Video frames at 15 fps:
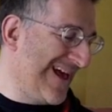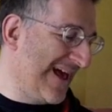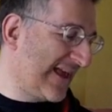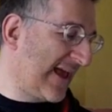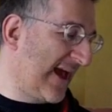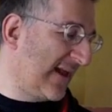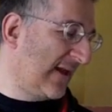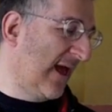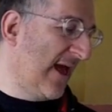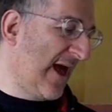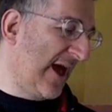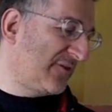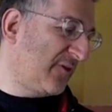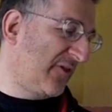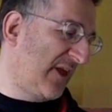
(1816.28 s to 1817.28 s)
Again,
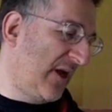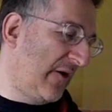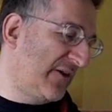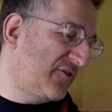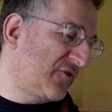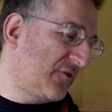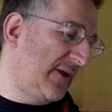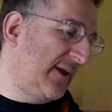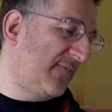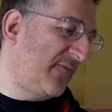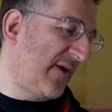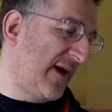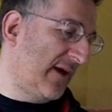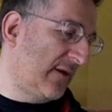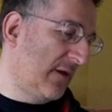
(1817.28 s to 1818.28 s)
out of the ice cream
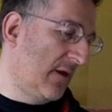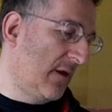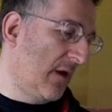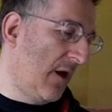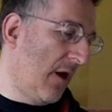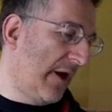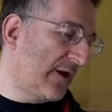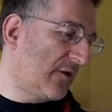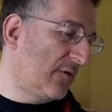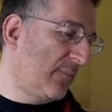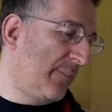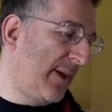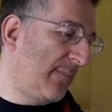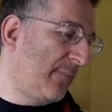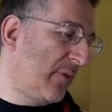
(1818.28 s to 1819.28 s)
van, I
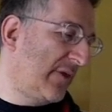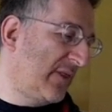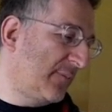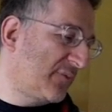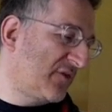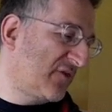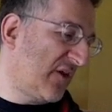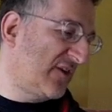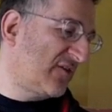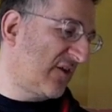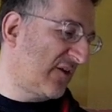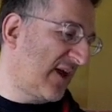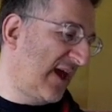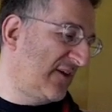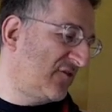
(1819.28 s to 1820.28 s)
couldn't pinpoint the precise
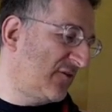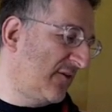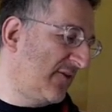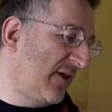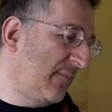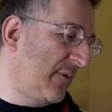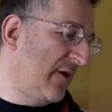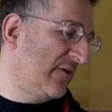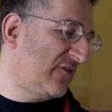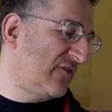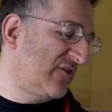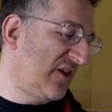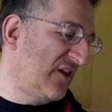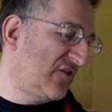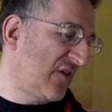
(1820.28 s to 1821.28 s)
location of the
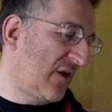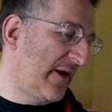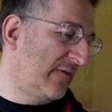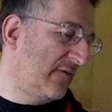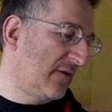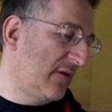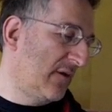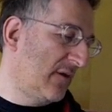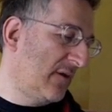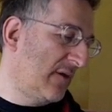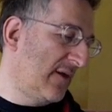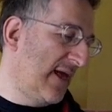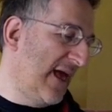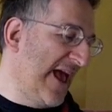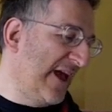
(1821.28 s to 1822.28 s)
emergency siren.
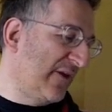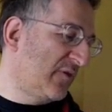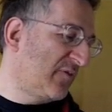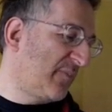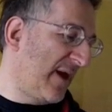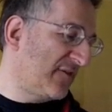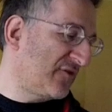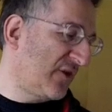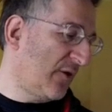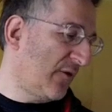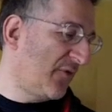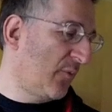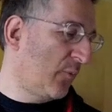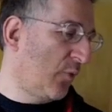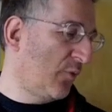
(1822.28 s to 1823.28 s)
It was bouncing
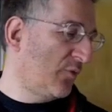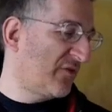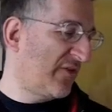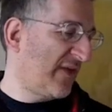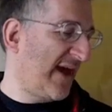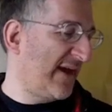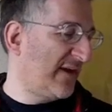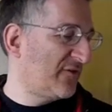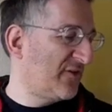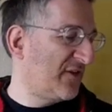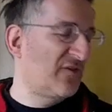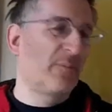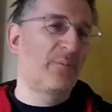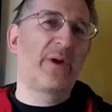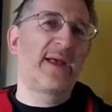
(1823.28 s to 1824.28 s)
off the walls of the
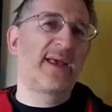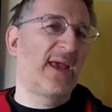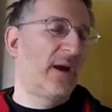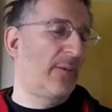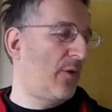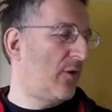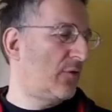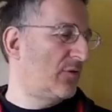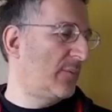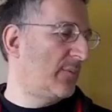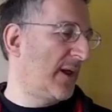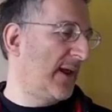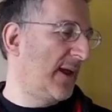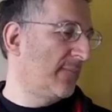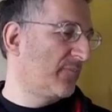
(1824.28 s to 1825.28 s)
houses and breaking up
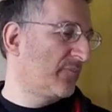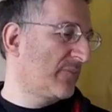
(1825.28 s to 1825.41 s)
horribly.